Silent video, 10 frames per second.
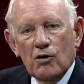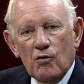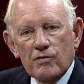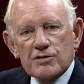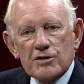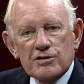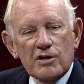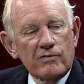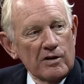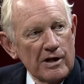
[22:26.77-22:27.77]
oversees it
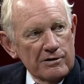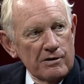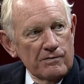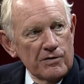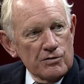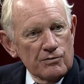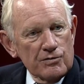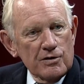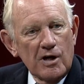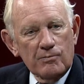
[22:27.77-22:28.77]
of elected
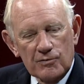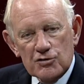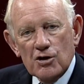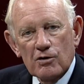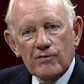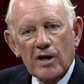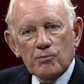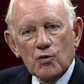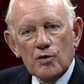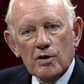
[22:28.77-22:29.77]
officials. I'm the chair of that
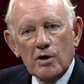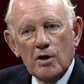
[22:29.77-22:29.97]
board.